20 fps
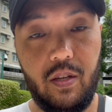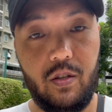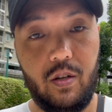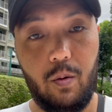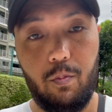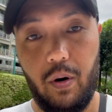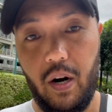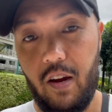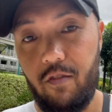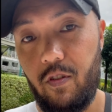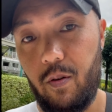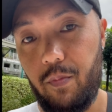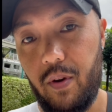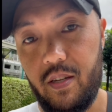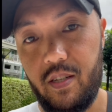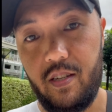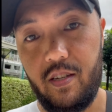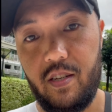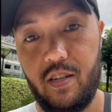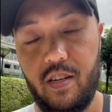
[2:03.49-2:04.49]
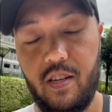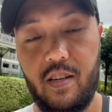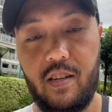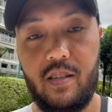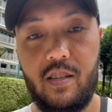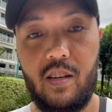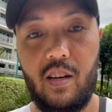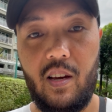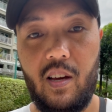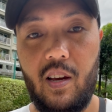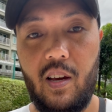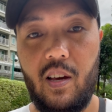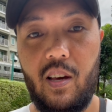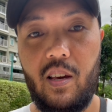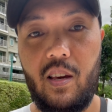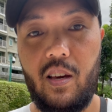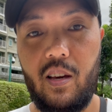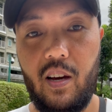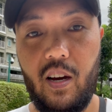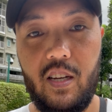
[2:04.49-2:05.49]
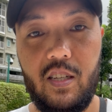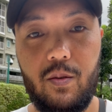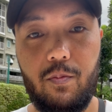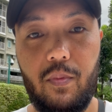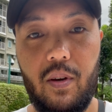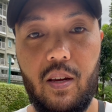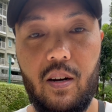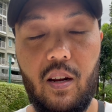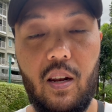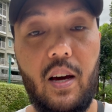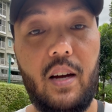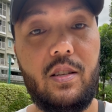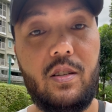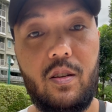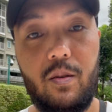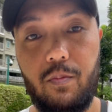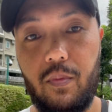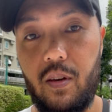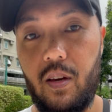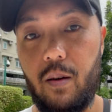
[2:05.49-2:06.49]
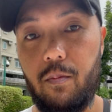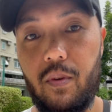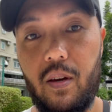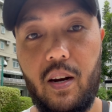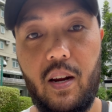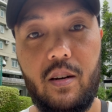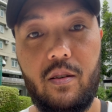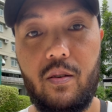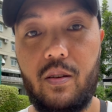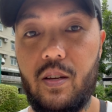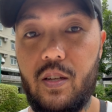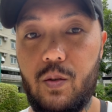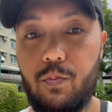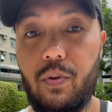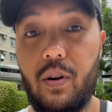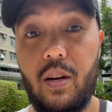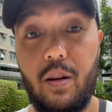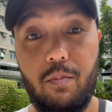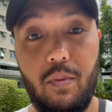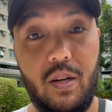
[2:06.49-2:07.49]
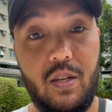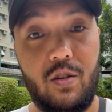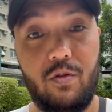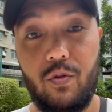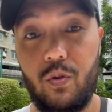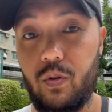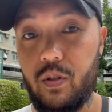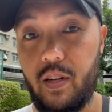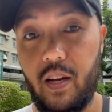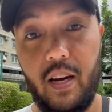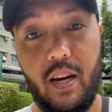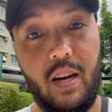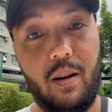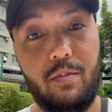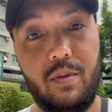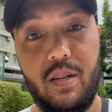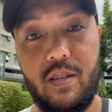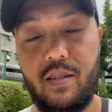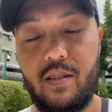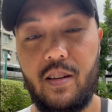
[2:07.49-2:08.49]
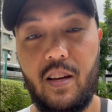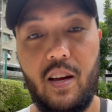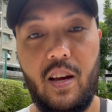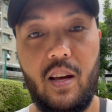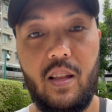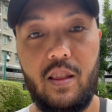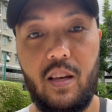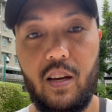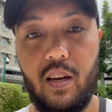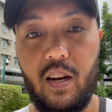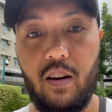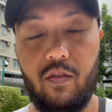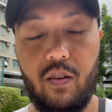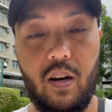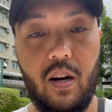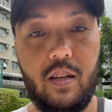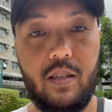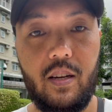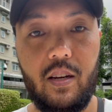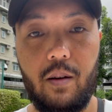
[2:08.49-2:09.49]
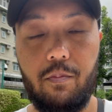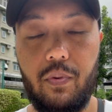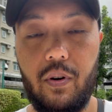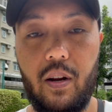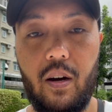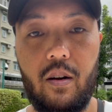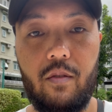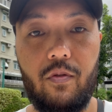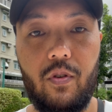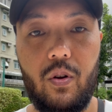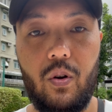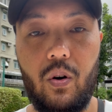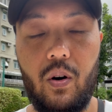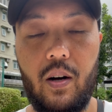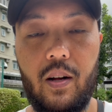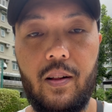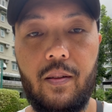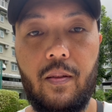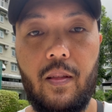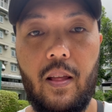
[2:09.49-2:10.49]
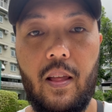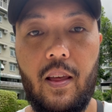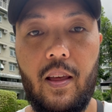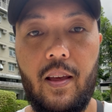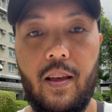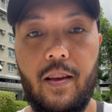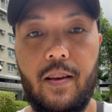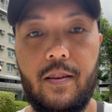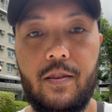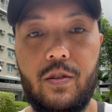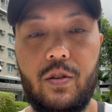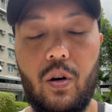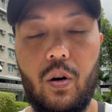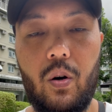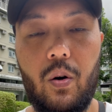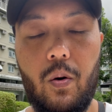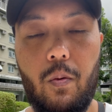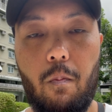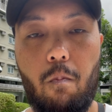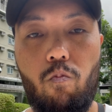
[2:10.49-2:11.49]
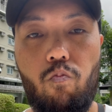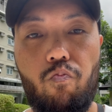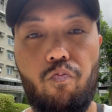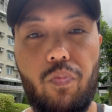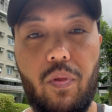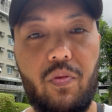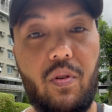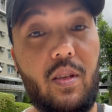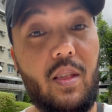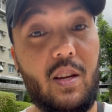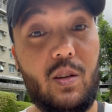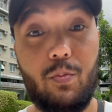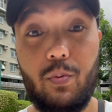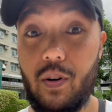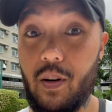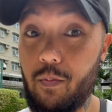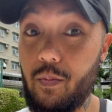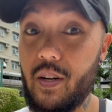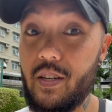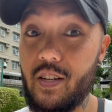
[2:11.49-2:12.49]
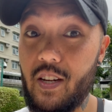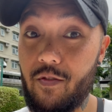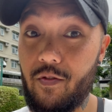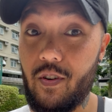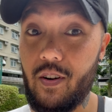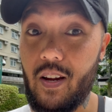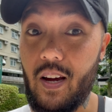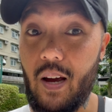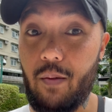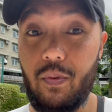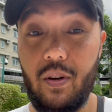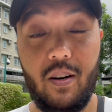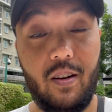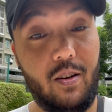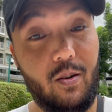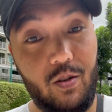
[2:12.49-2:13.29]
your private messages. You guys mean a lot to me. I mean, I do this pretty much full time, just thinking of content to put out for you all. So I think that's pretty much it for now. I'm gonna go